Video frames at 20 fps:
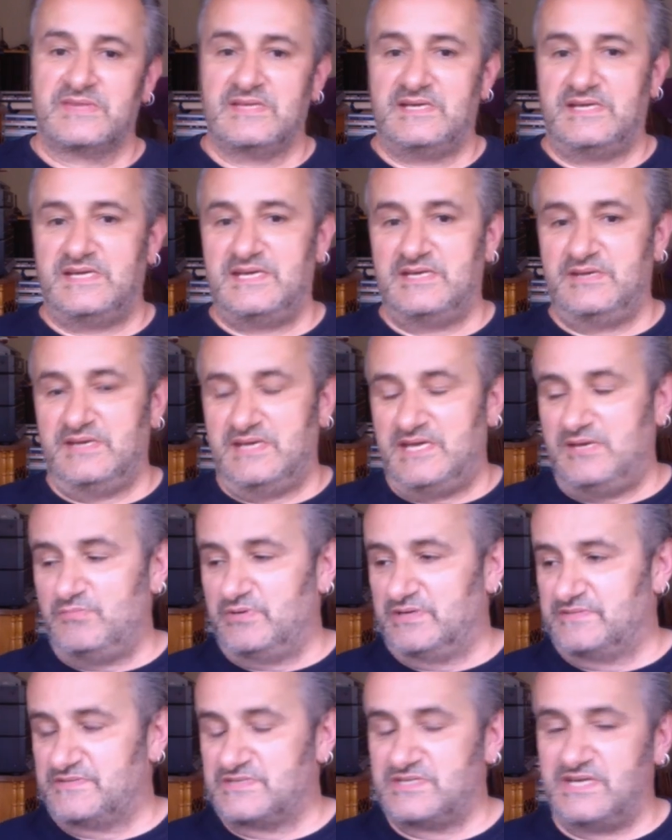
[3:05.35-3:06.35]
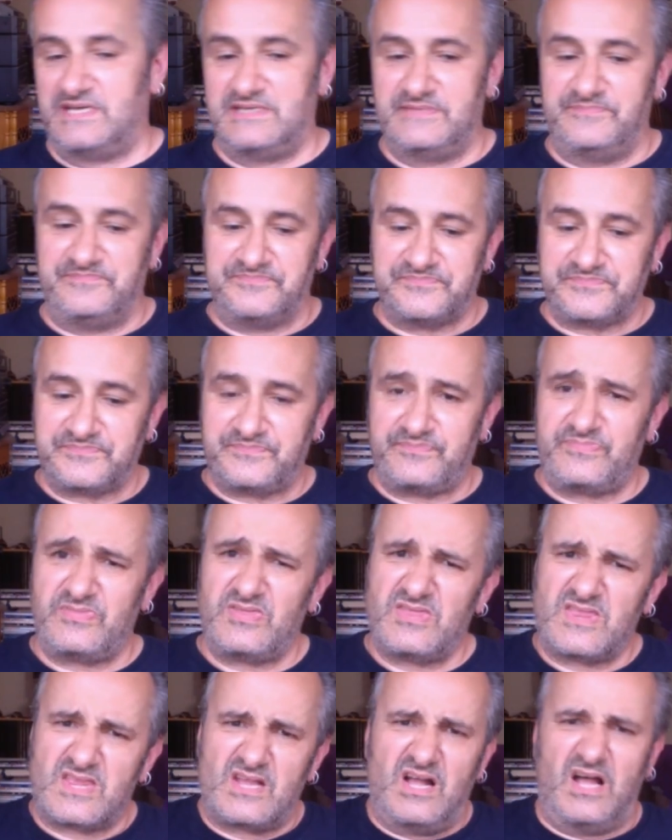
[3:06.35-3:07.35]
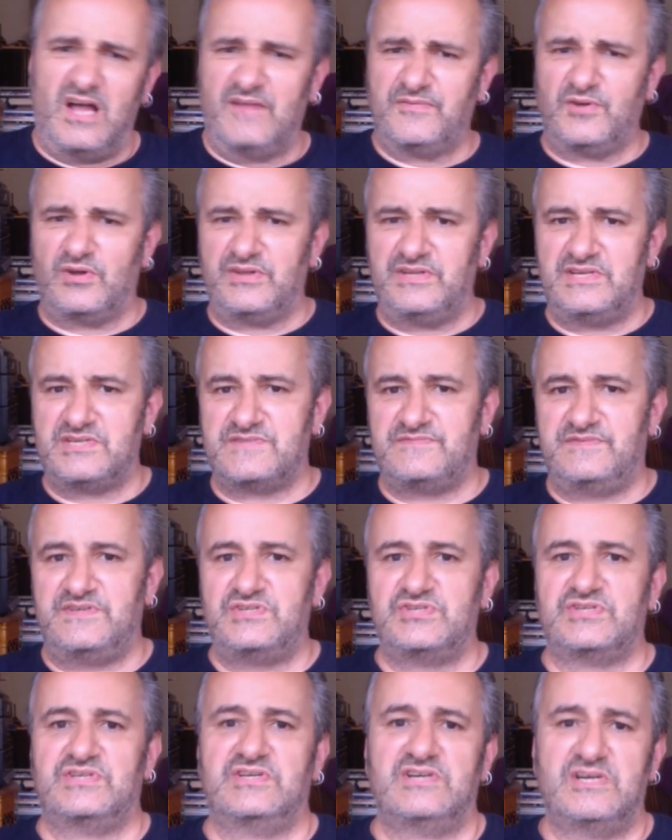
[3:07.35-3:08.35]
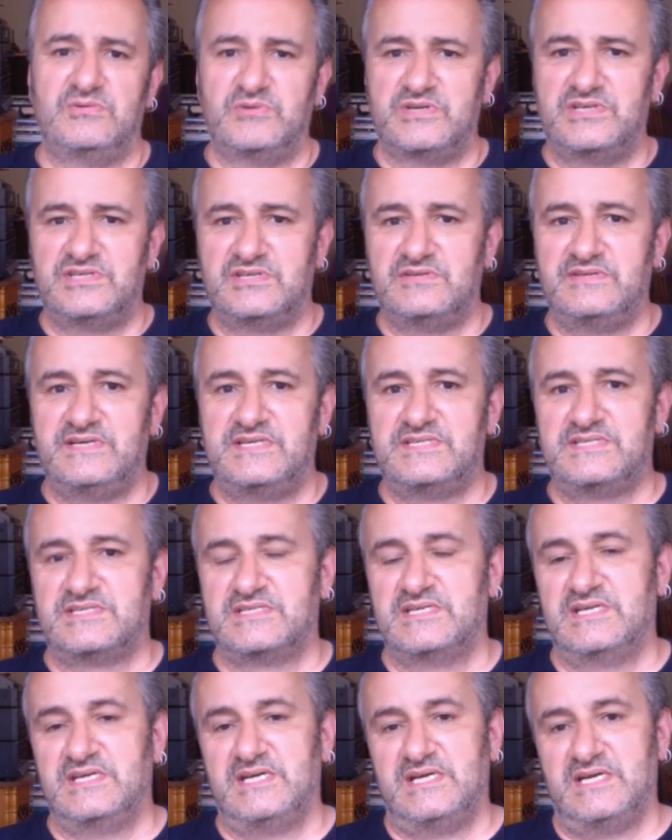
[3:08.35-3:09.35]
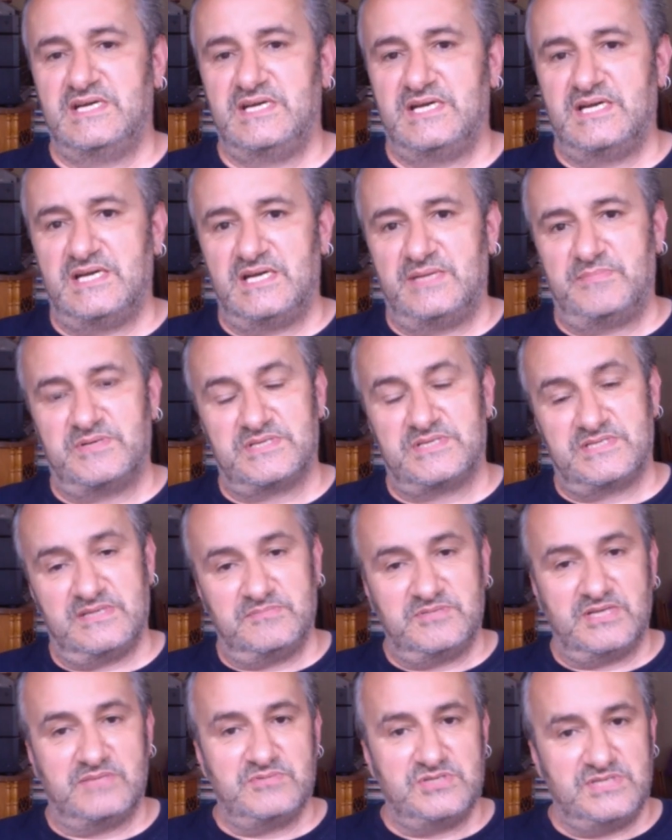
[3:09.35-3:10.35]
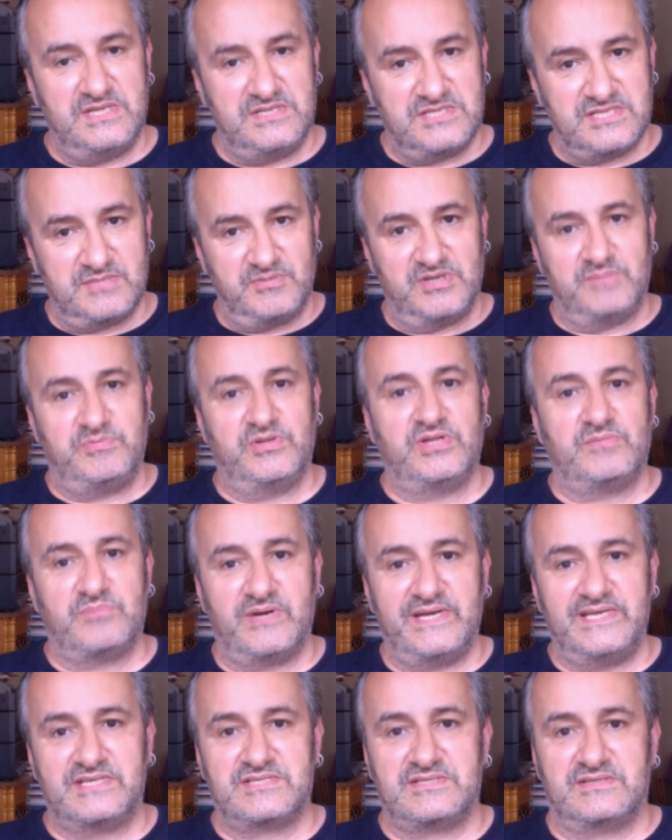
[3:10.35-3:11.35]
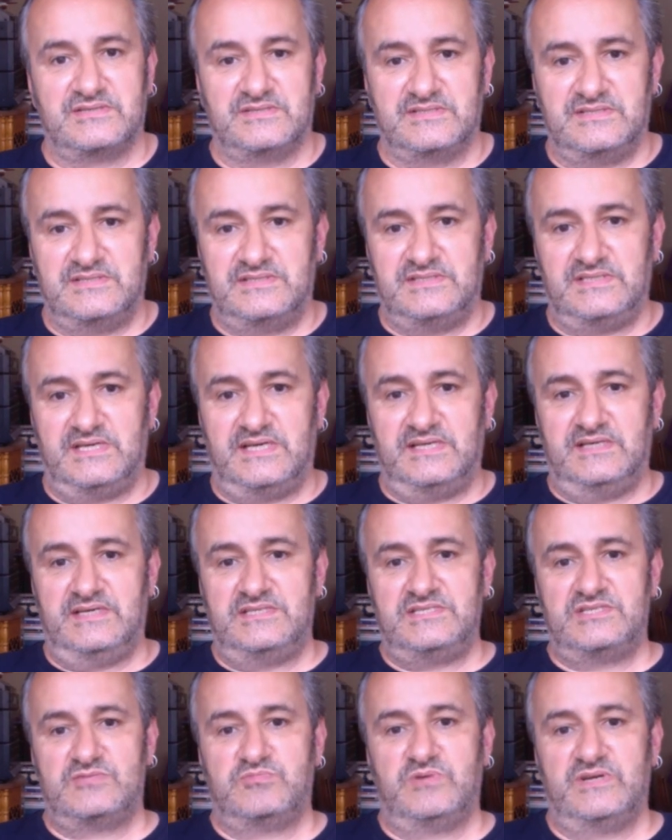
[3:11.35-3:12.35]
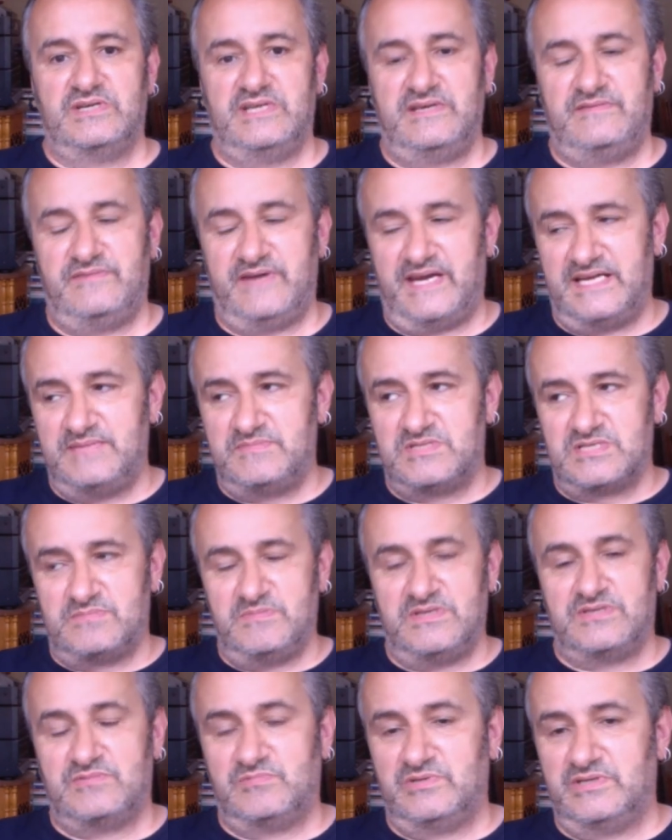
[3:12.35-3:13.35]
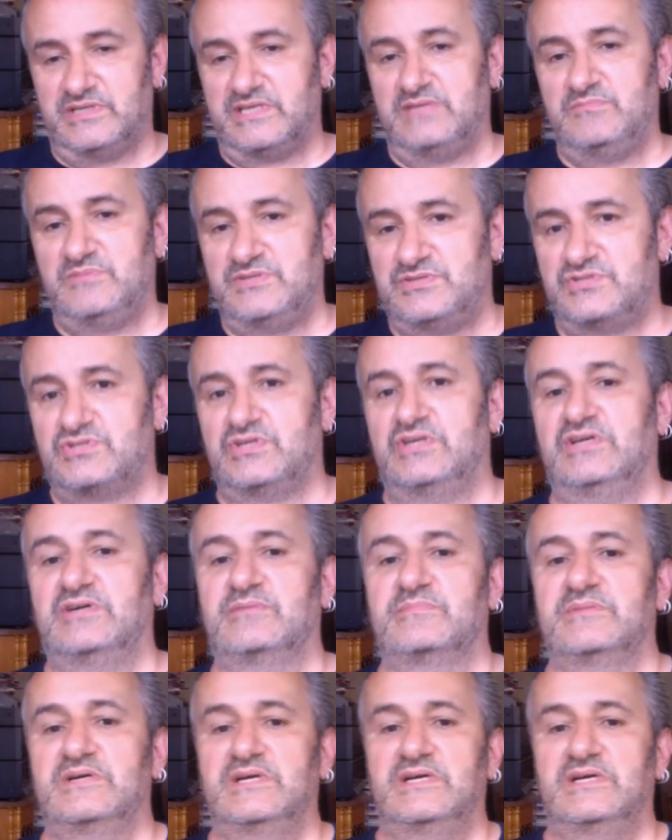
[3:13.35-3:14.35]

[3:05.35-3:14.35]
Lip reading: He would have said, I've got this vision, I want to do this. But sometimes you need someone to put the brakes on. And I just wonder if Adam Smith working with Shalom,